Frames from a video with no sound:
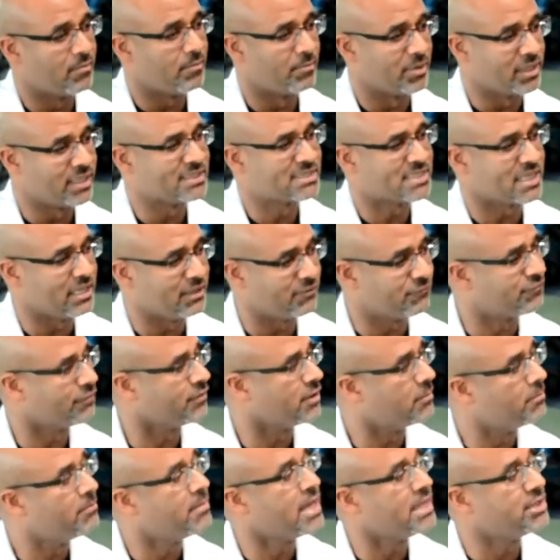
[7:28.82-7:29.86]
But it's
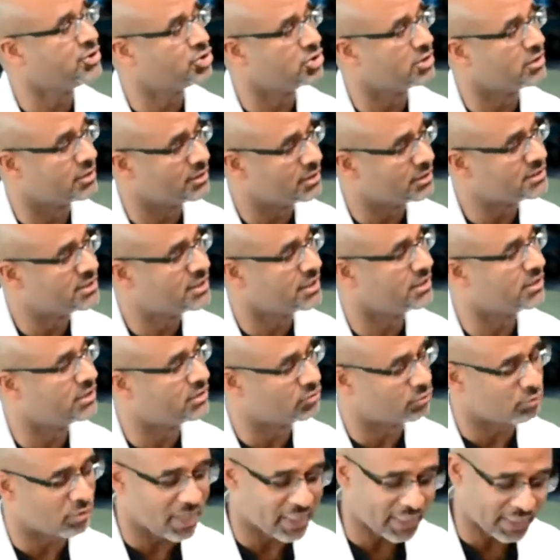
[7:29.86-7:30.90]
inflammation of the
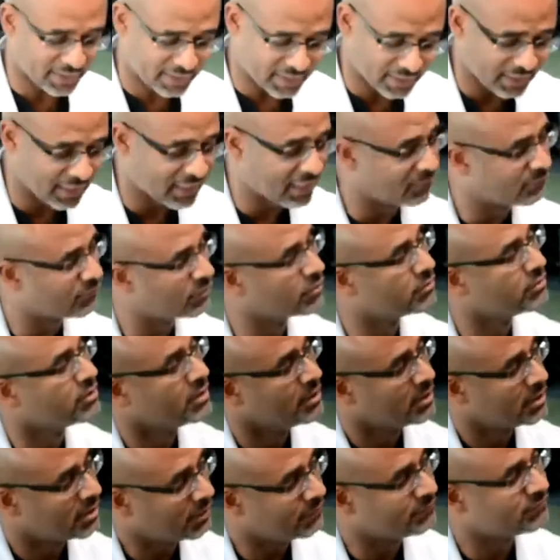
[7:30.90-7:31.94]
tendon right at the level
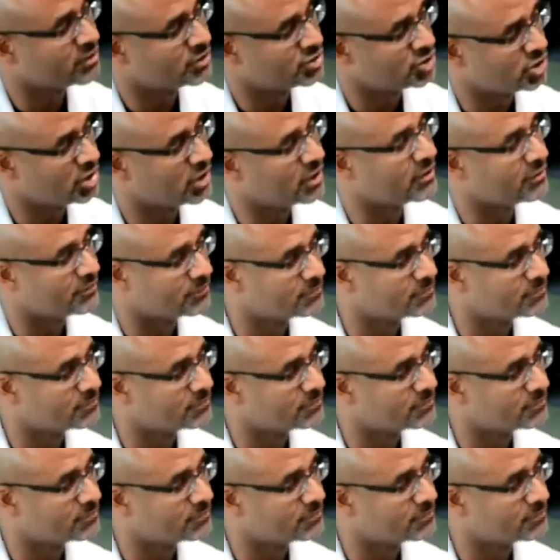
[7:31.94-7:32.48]
of the shin.